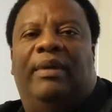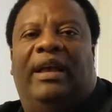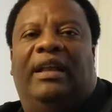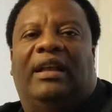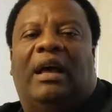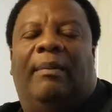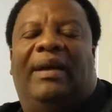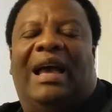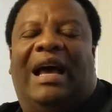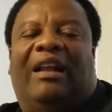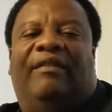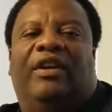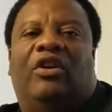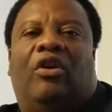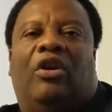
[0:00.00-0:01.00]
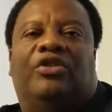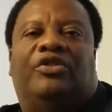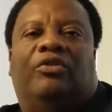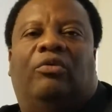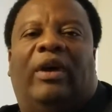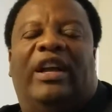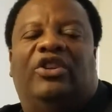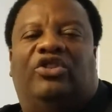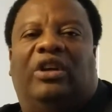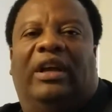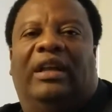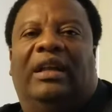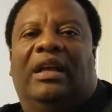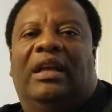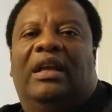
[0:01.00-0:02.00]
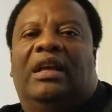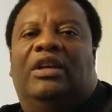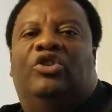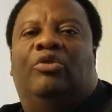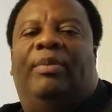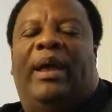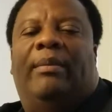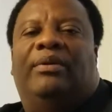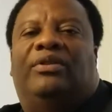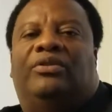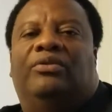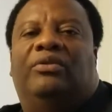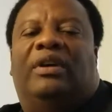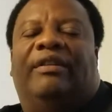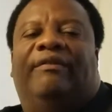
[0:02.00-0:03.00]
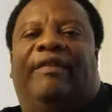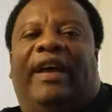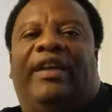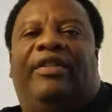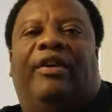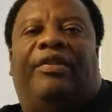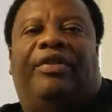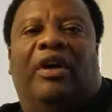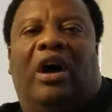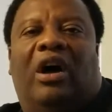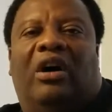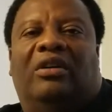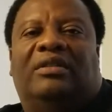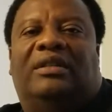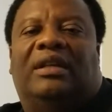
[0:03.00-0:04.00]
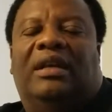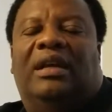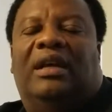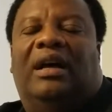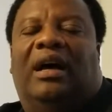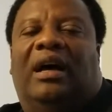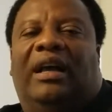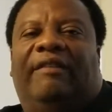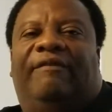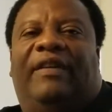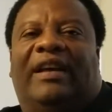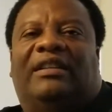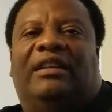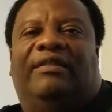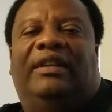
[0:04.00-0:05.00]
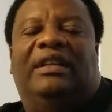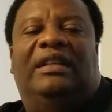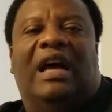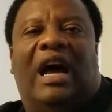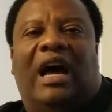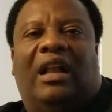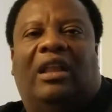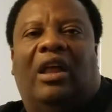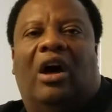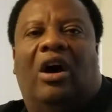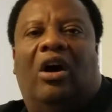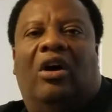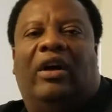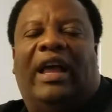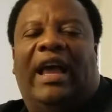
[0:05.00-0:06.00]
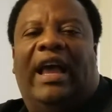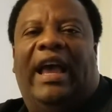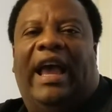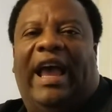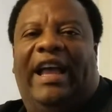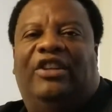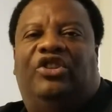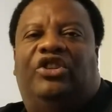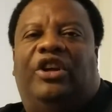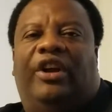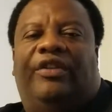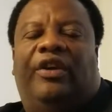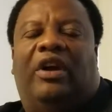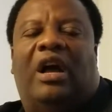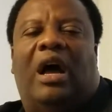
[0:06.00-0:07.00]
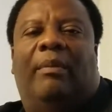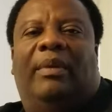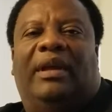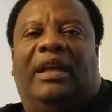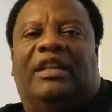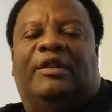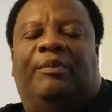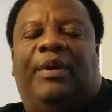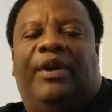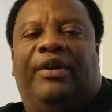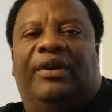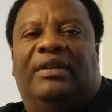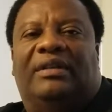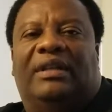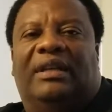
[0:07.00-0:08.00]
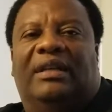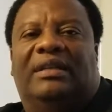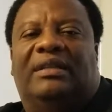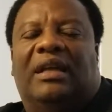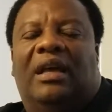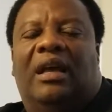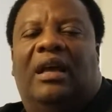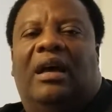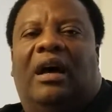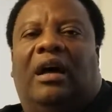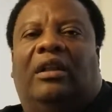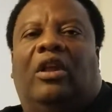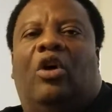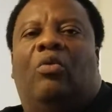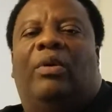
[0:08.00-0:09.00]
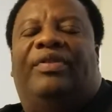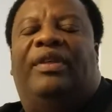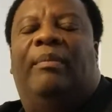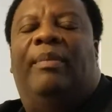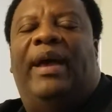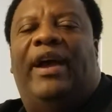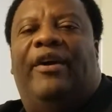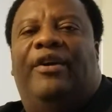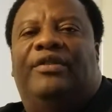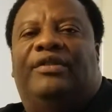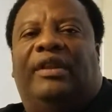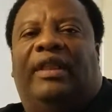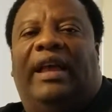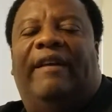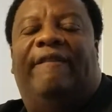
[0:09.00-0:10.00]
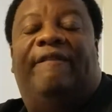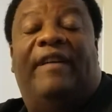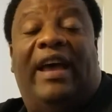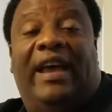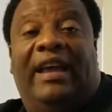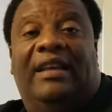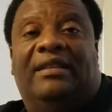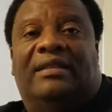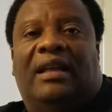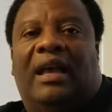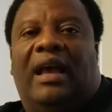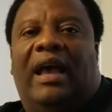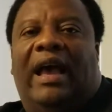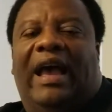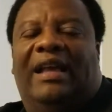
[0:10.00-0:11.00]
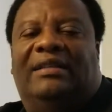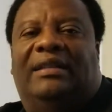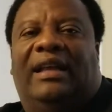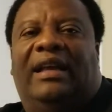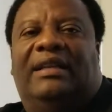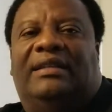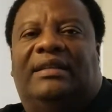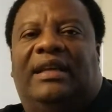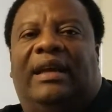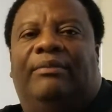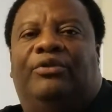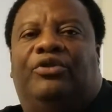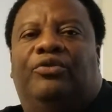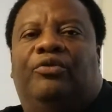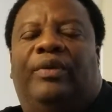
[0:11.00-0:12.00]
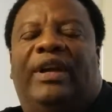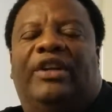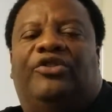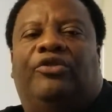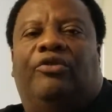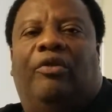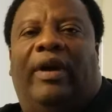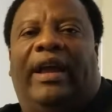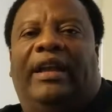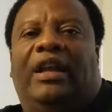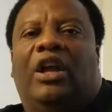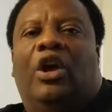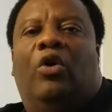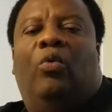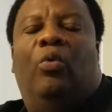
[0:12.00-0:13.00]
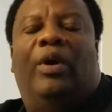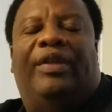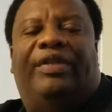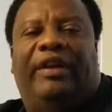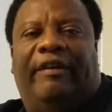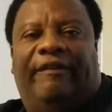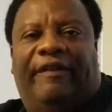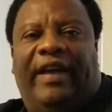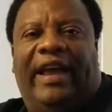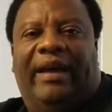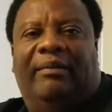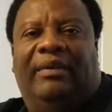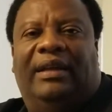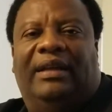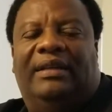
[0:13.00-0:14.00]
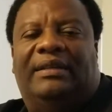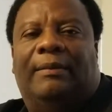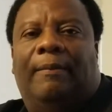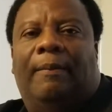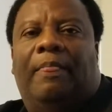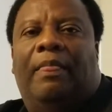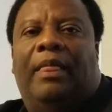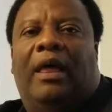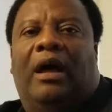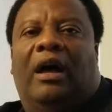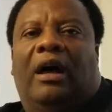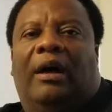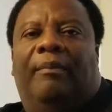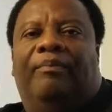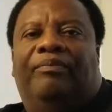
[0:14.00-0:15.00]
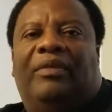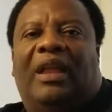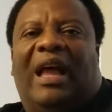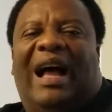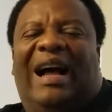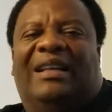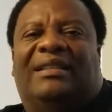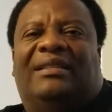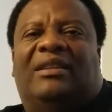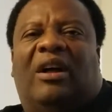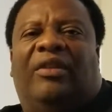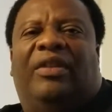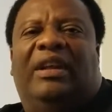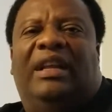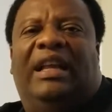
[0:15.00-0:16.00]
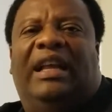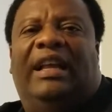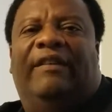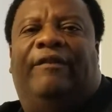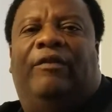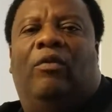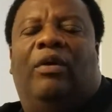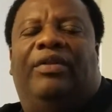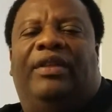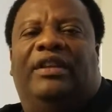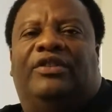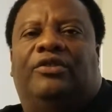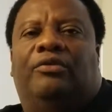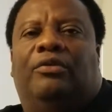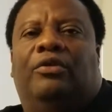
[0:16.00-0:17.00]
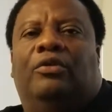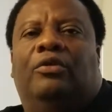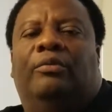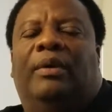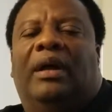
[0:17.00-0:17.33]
coming out of incarceration to be able to convey their thoughts, effectively dialogue, and share their common experiences along with the barriers that they face as they attempt to reintegrate with their families. I saw the need for this group